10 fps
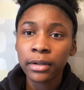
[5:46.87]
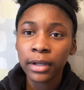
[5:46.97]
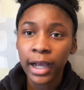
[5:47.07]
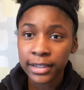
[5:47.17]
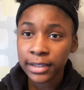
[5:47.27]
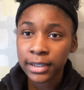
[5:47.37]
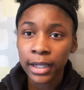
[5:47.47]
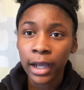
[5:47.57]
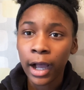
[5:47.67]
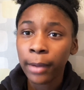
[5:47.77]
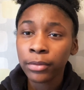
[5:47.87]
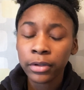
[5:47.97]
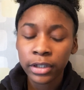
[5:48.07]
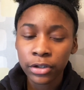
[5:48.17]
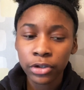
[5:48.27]
as I said, I'm not
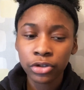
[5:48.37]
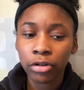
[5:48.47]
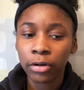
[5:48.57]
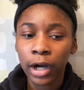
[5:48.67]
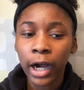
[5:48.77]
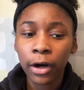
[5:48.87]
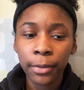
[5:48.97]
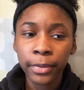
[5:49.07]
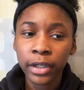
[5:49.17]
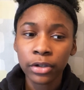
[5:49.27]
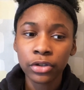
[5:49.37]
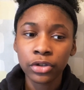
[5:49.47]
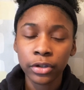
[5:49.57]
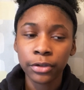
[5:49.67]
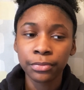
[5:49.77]
in control. I can't be in
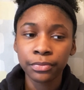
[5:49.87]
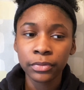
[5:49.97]
control.